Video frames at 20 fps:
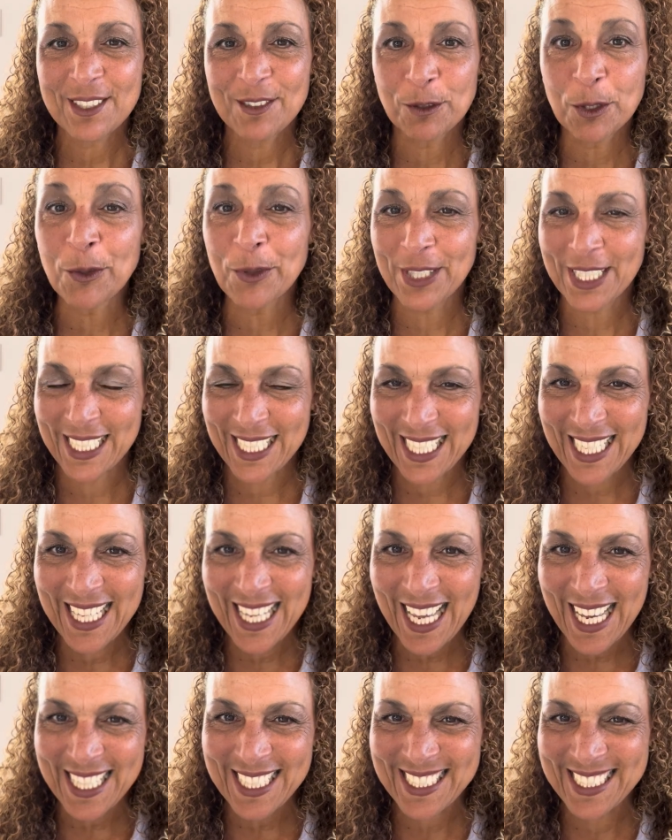we were going to
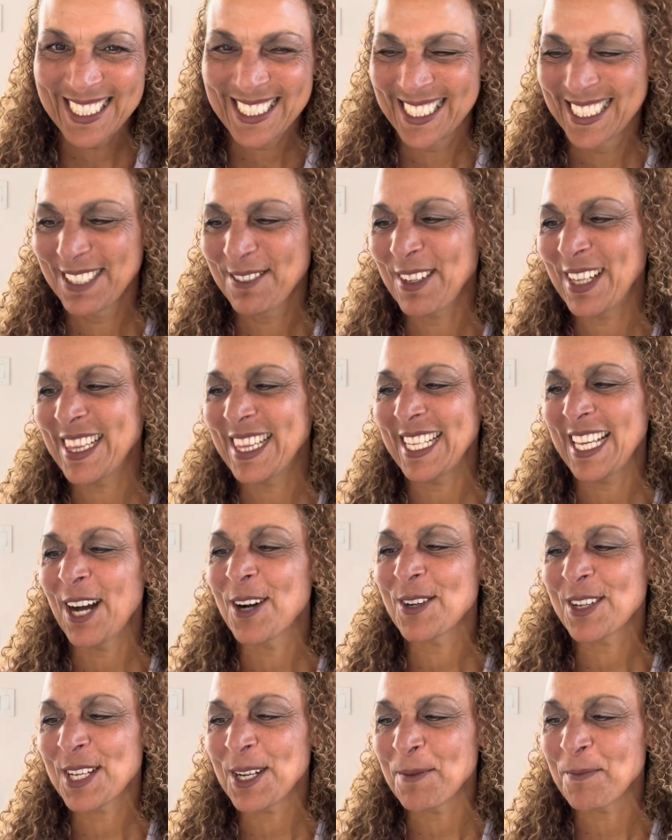get at the
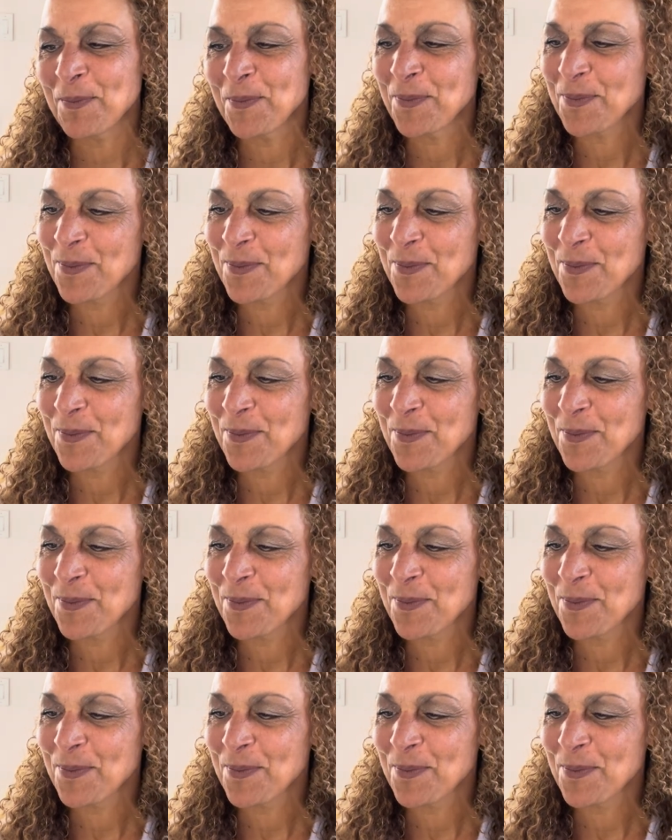outcome.